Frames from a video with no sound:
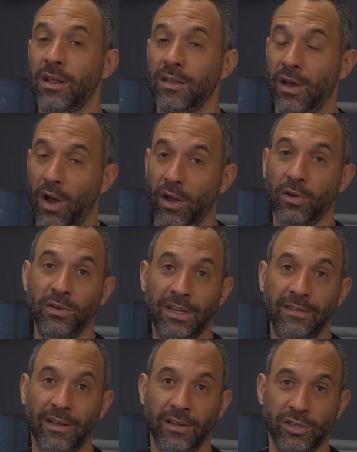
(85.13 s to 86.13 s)
the auto
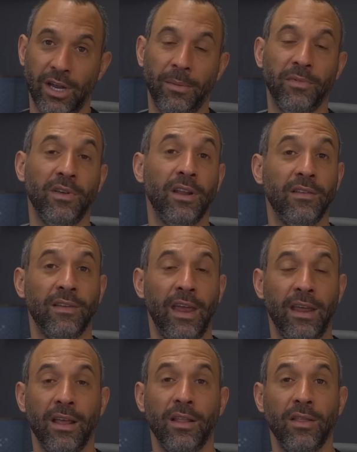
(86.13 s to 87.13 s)
detailing shop is going to
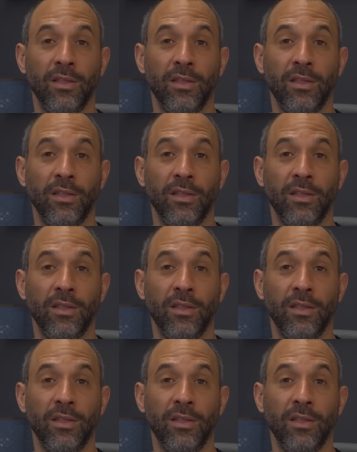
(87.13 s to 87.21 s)
take